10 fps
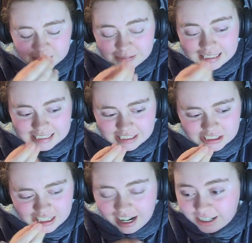sometimes I
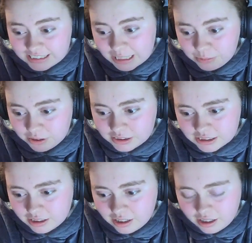just can't say
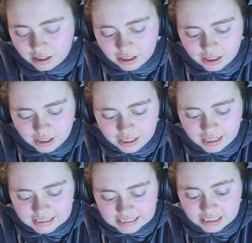words
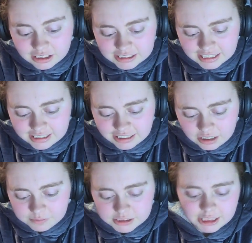executed
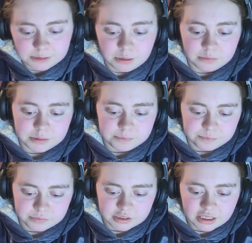another chest bump.
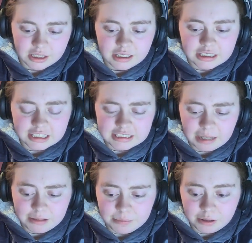This
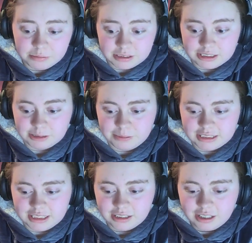time they both
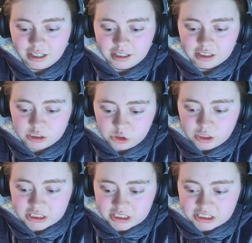participated. This
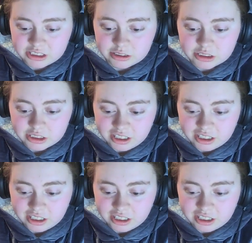treasure st-